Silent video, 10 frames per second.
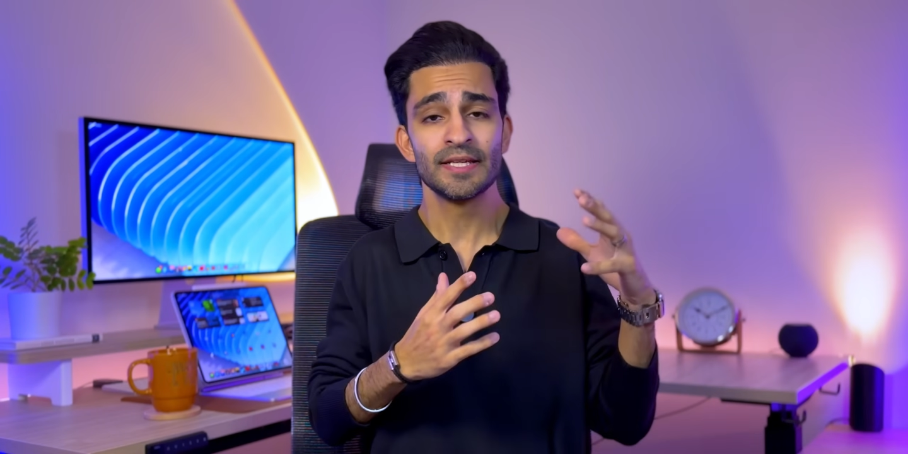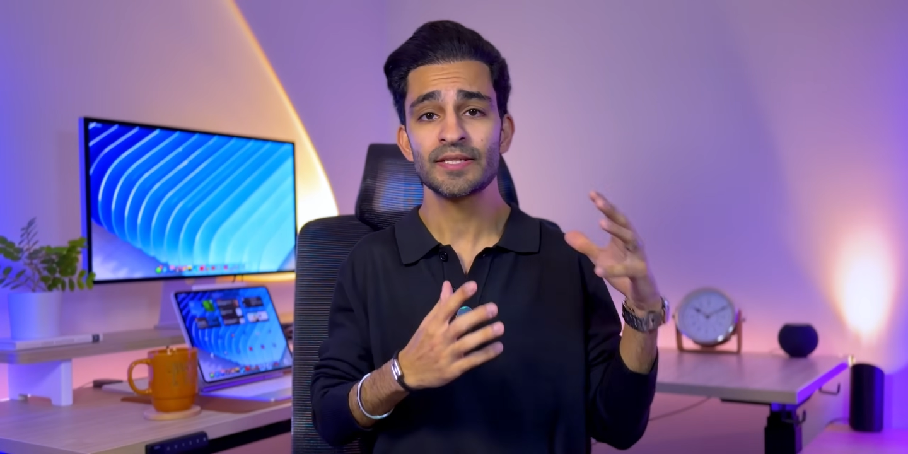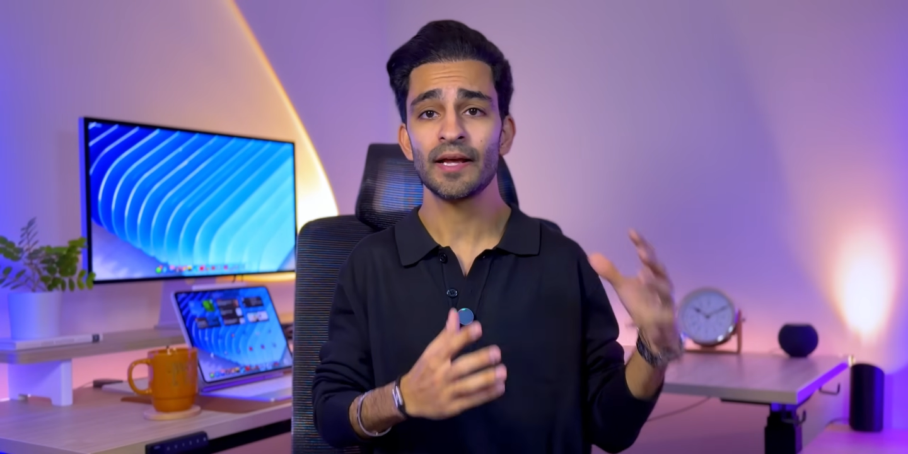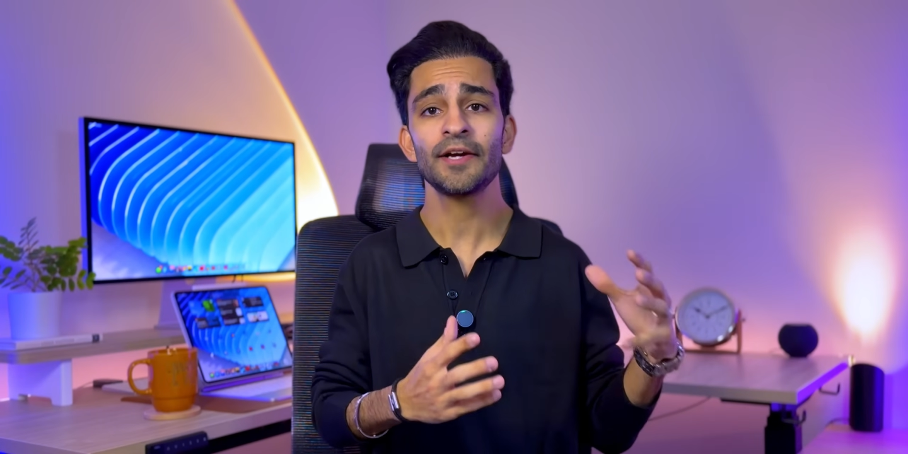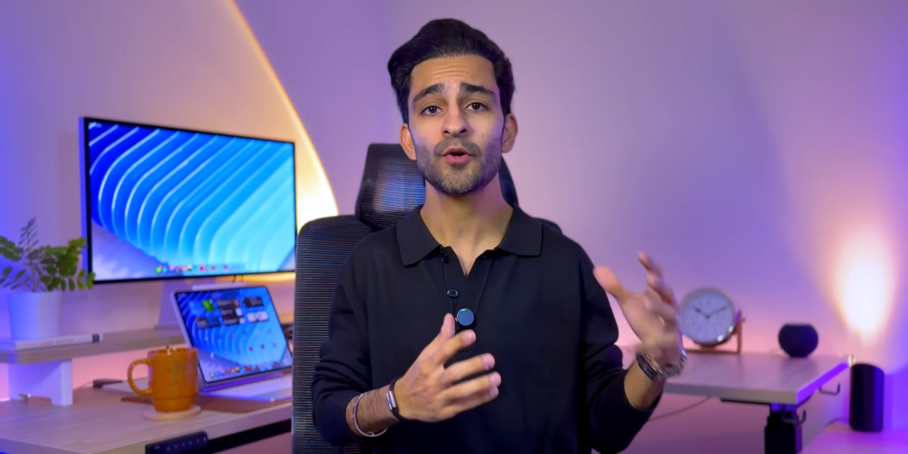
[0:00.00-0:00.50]

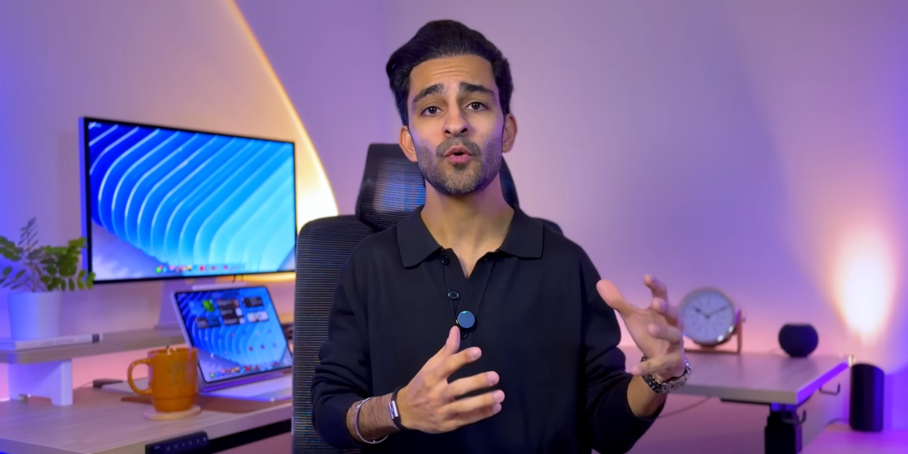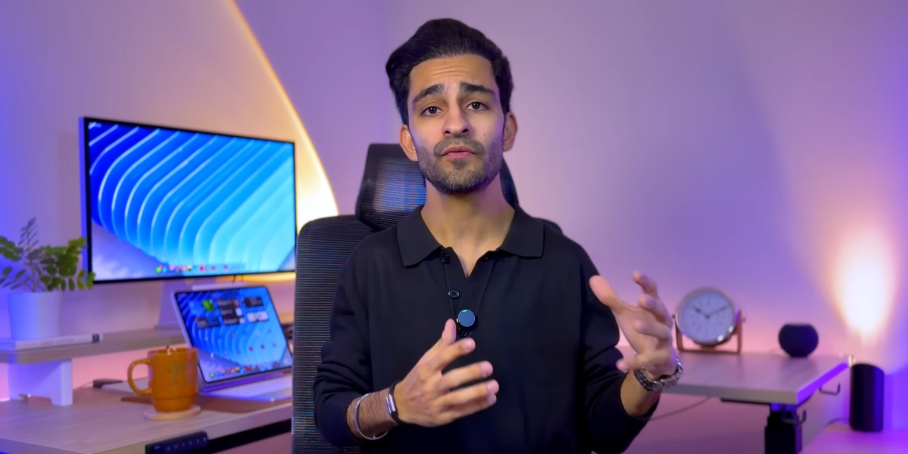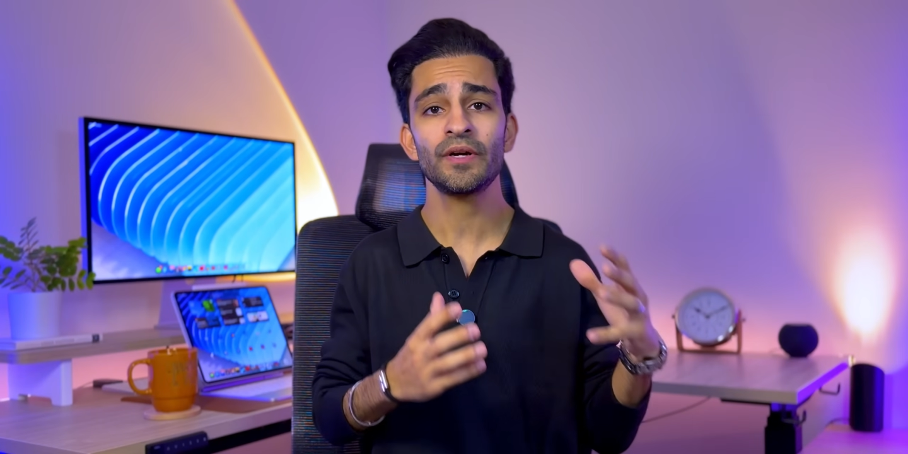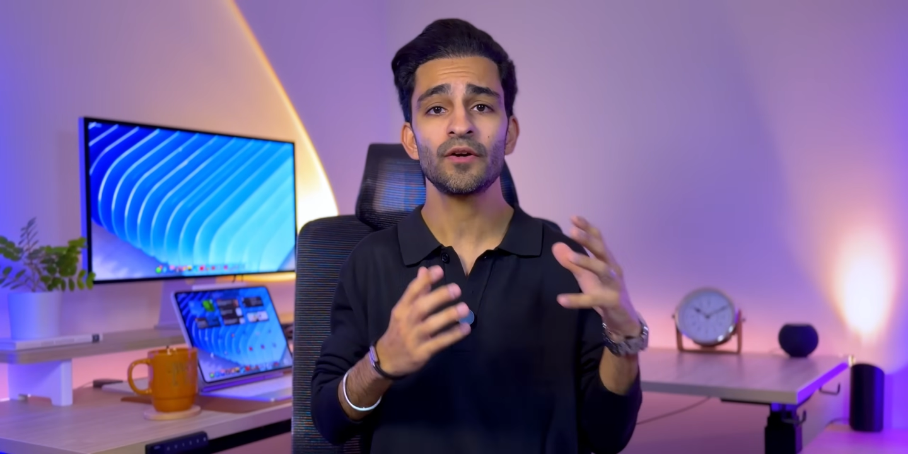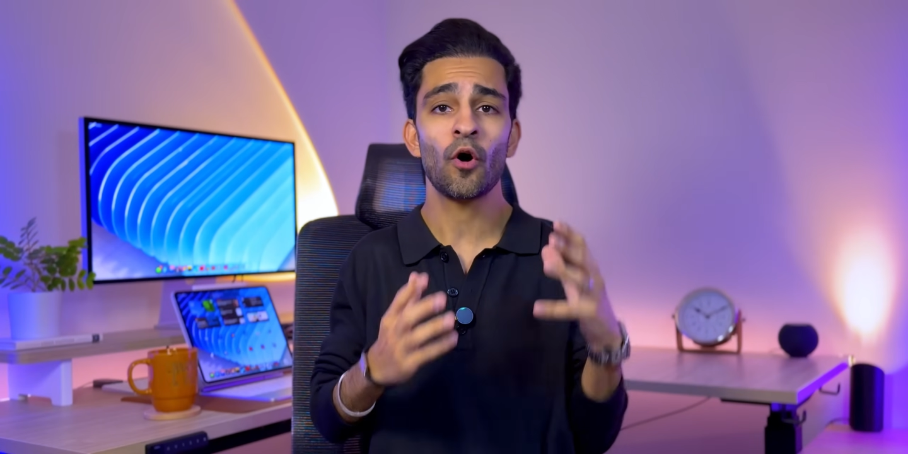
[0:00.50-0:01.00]
Slide
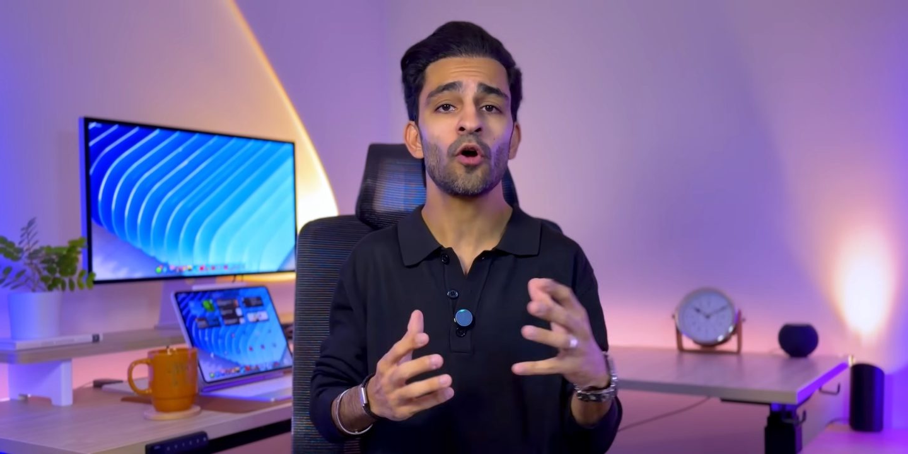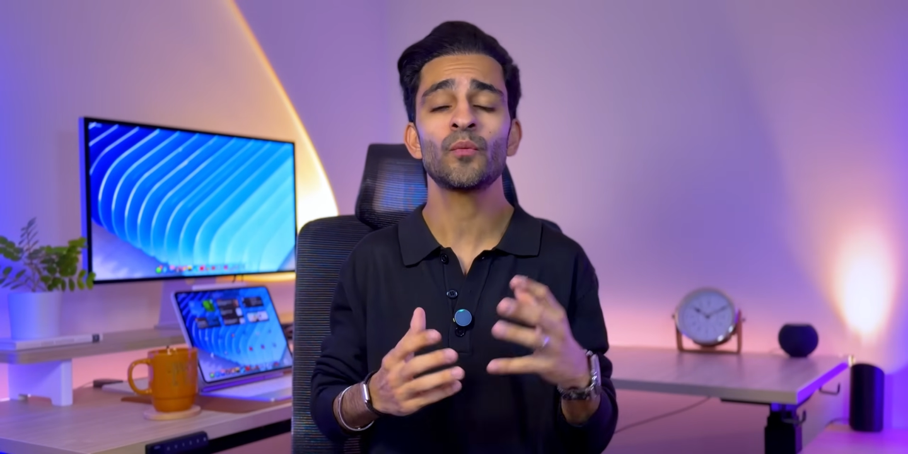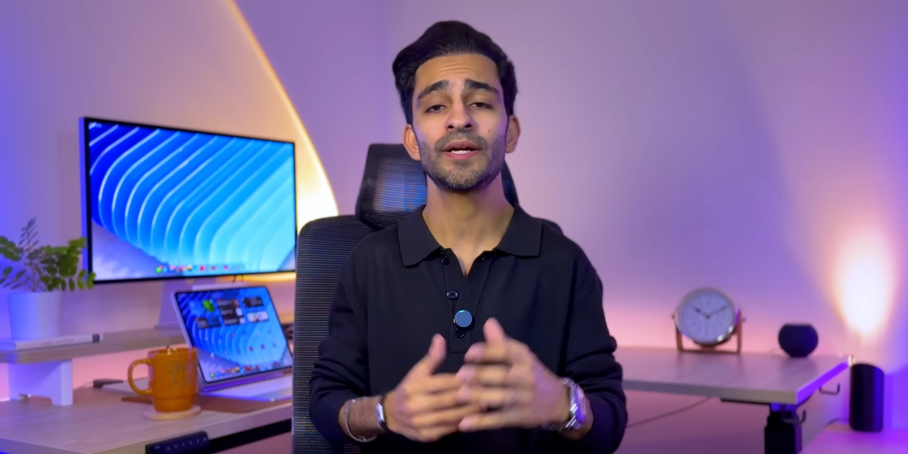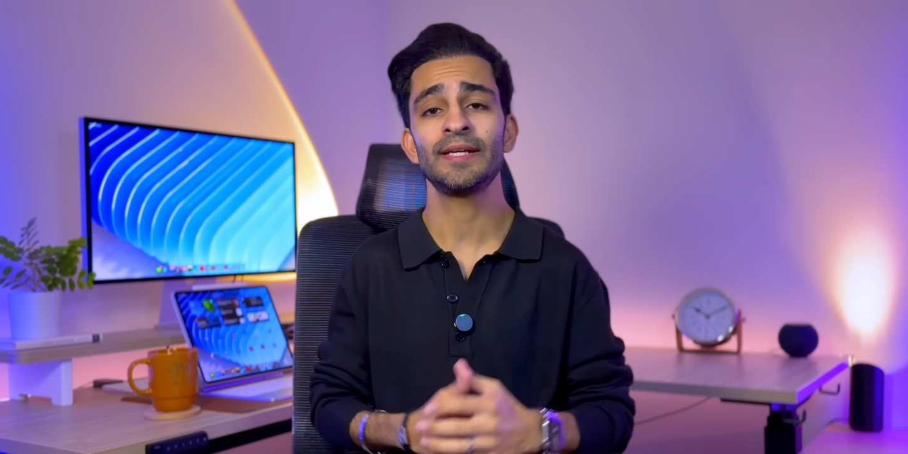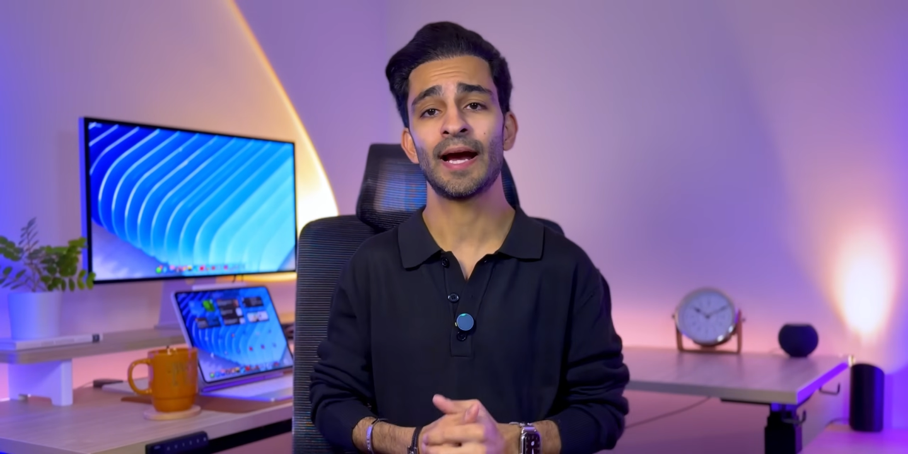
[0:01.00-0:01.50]
Over already